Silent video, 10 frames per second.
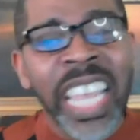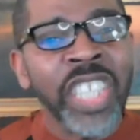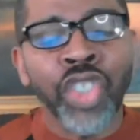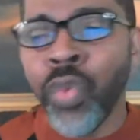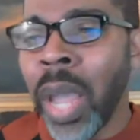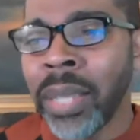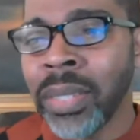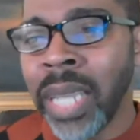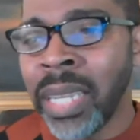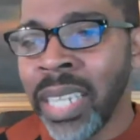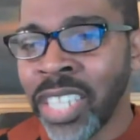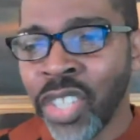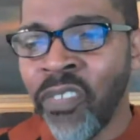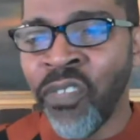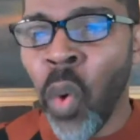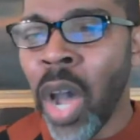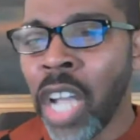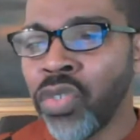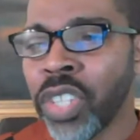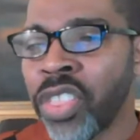it translated into
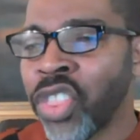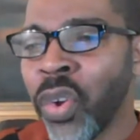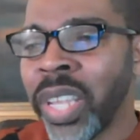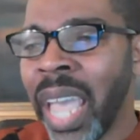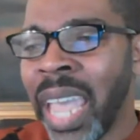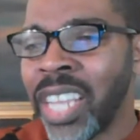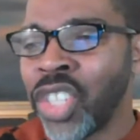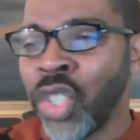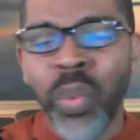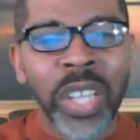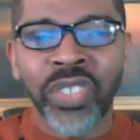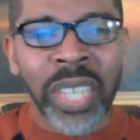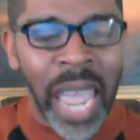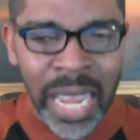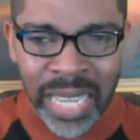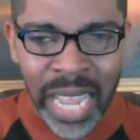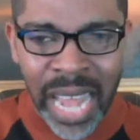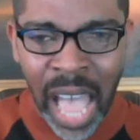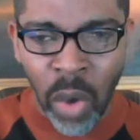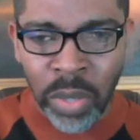438, 288
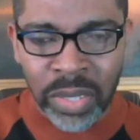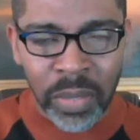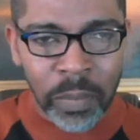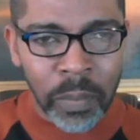hours